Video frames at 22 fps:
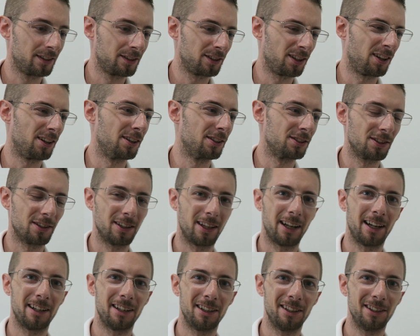Turns a
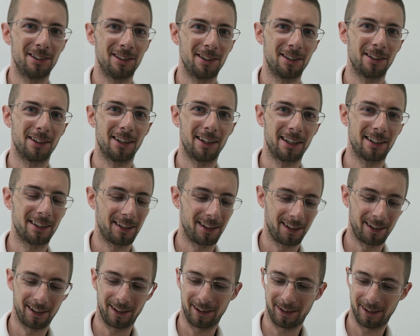lot easier like
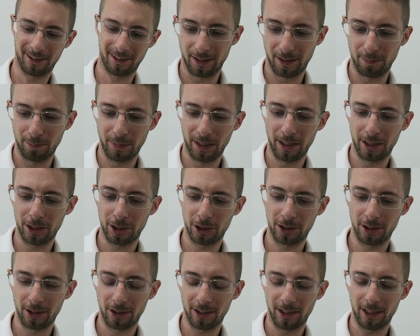that. And make
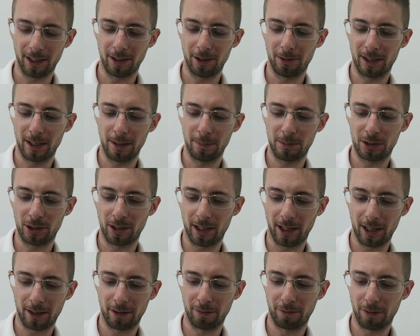sure that you keep
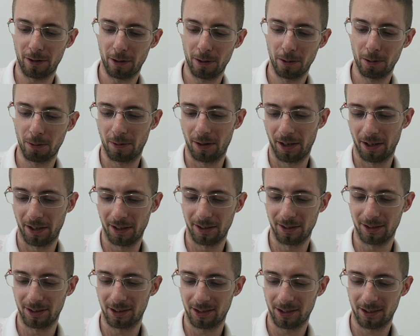track of
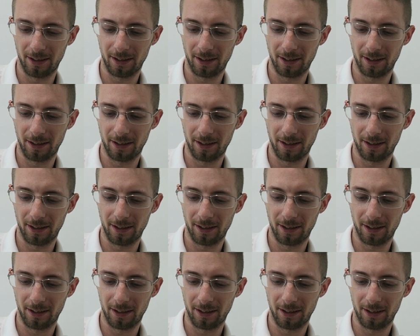O-rings.